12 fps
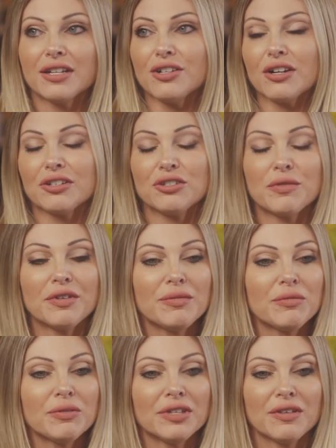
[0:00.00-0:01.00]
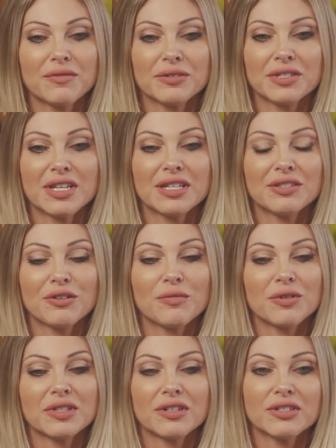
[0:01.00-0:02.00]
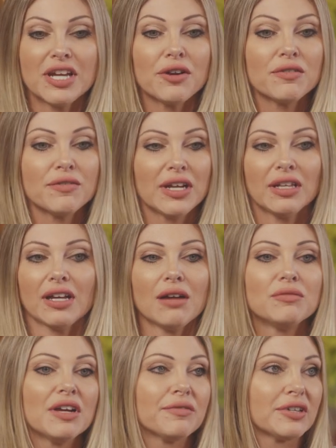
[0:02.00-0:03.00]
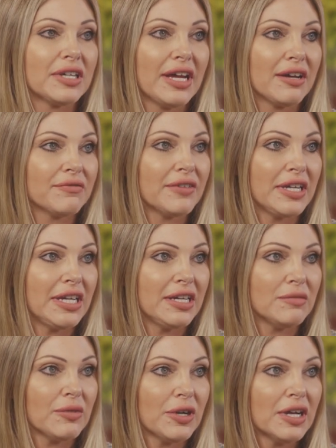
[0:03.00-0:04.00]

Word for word: I talked to so many people when they first get sober and they're terrified, like, I'm never going to have fun anymore.